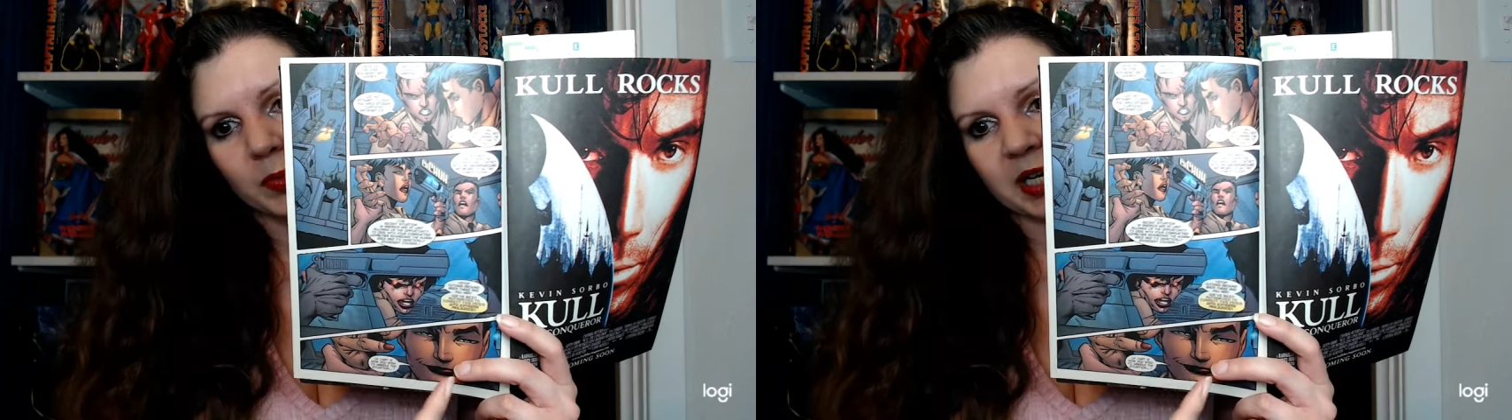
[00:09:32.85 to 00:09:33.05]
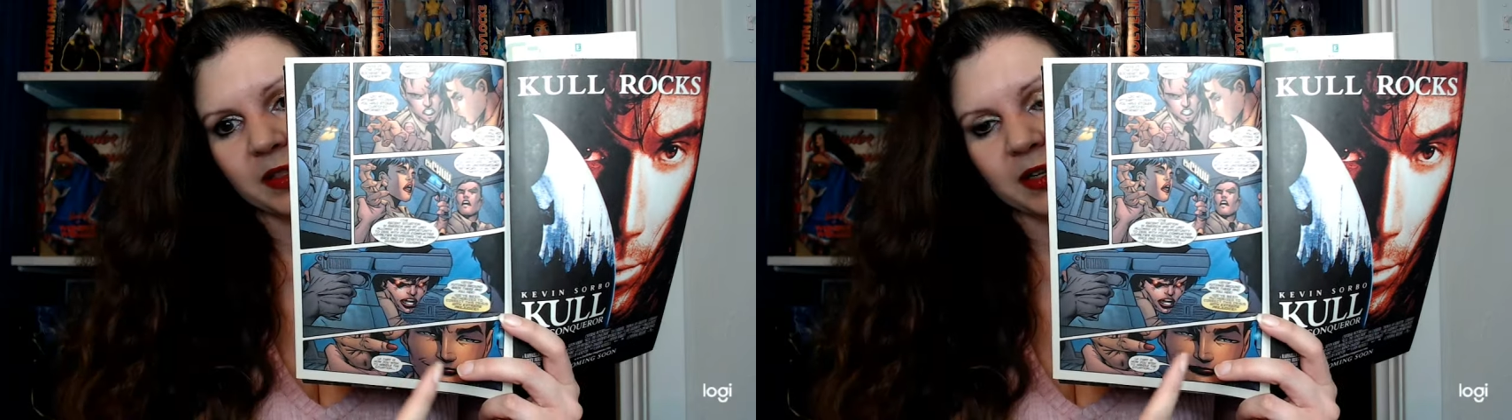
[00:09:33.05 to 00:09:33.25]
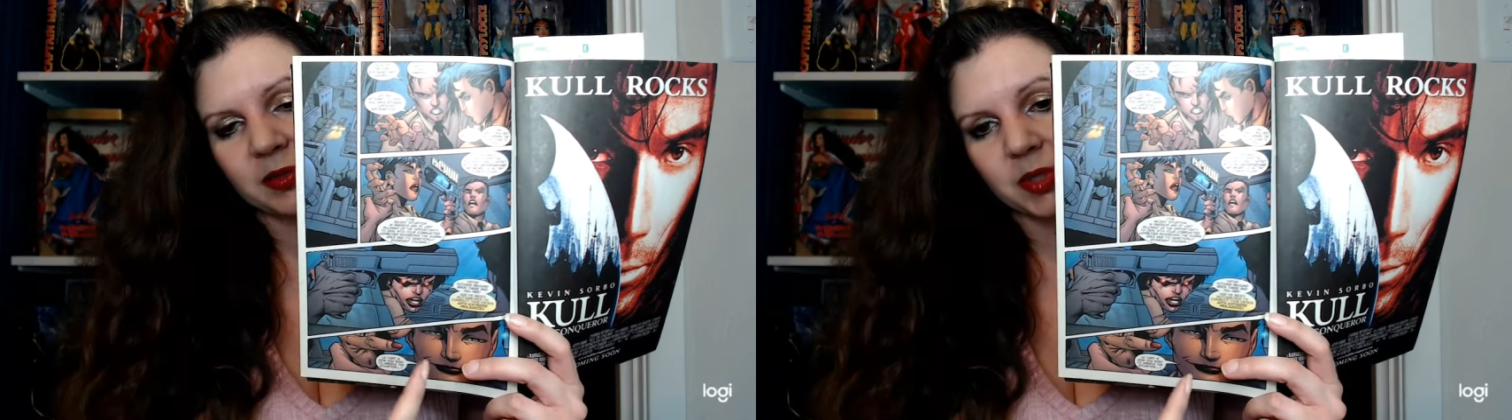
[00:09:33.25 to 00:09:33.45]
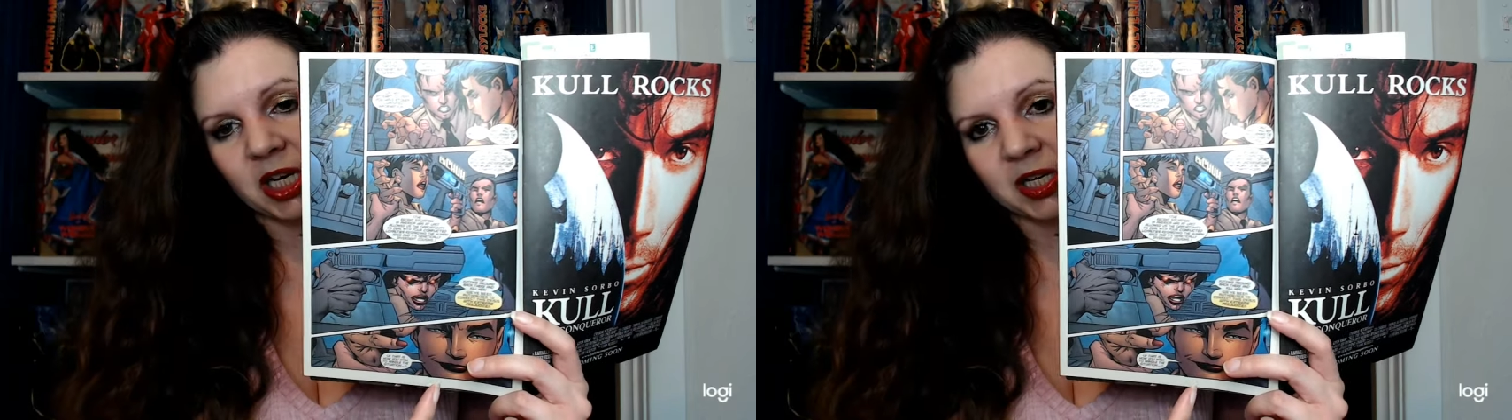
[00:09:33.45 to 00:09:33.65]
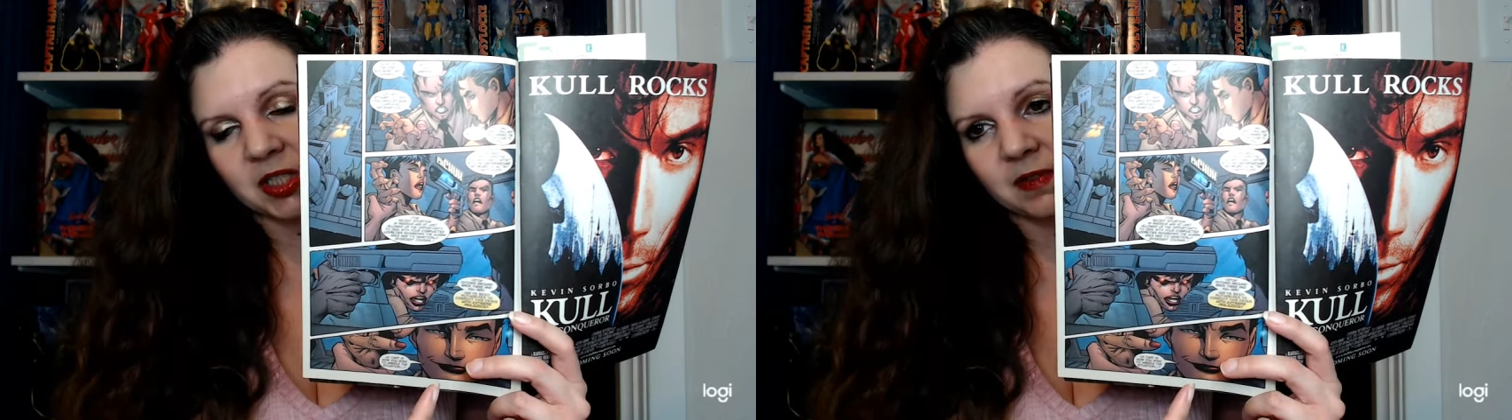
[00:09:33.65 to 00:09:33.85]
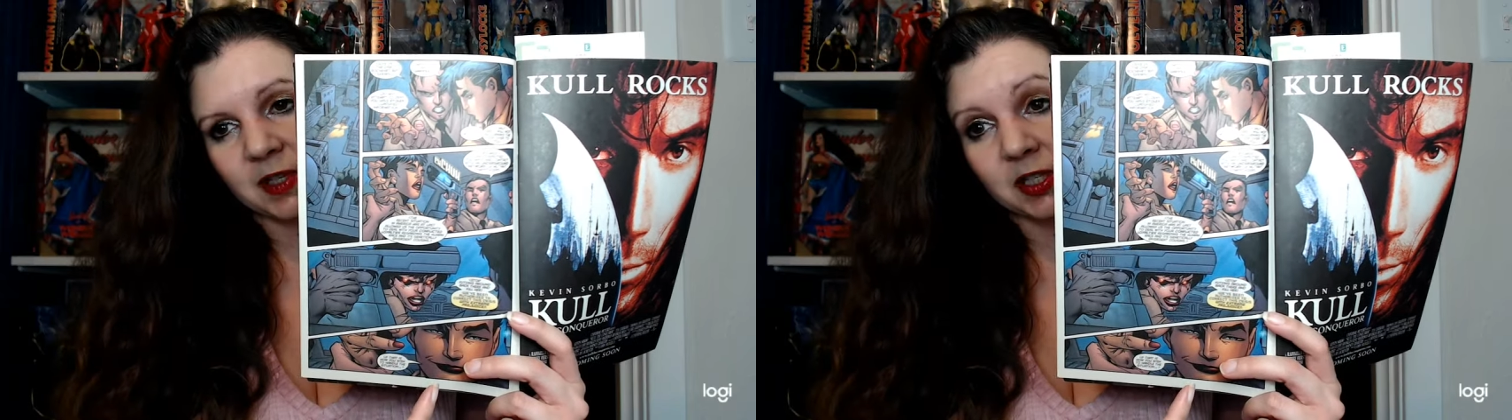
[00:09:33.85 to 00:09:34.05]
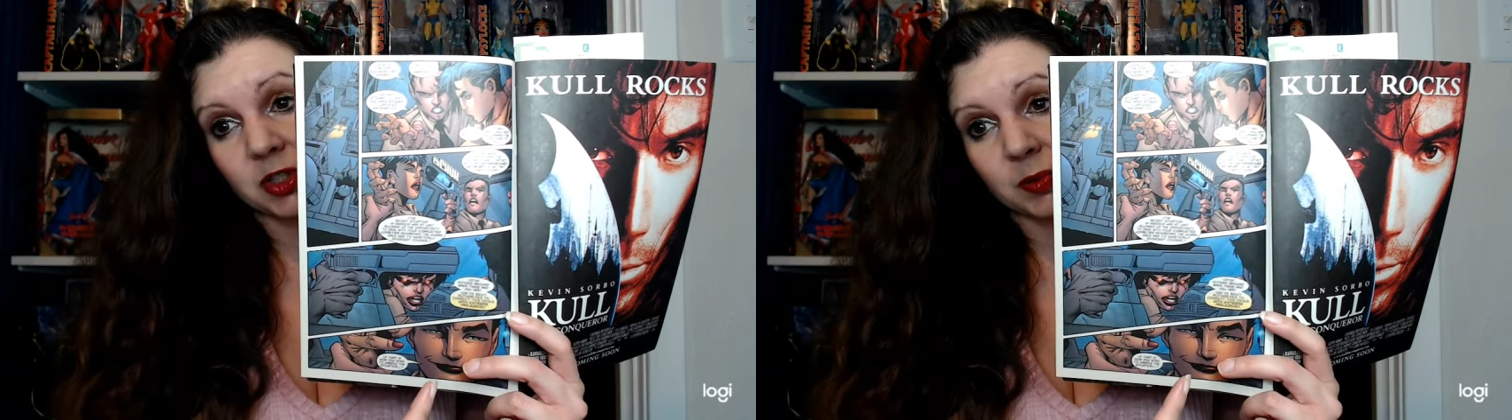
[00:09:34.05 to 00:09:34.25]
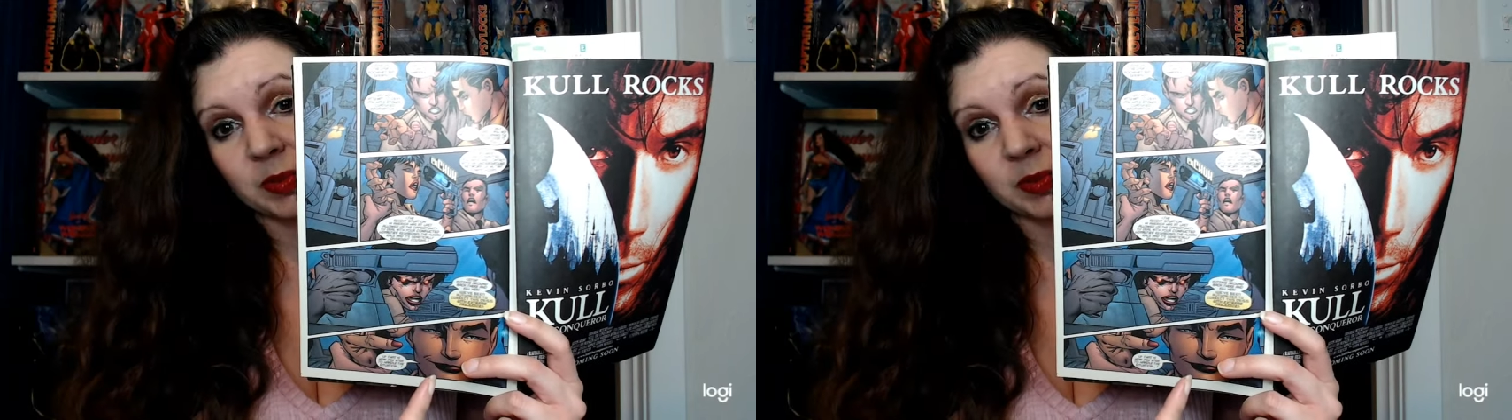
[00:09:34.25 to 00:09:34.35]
part of their objective is to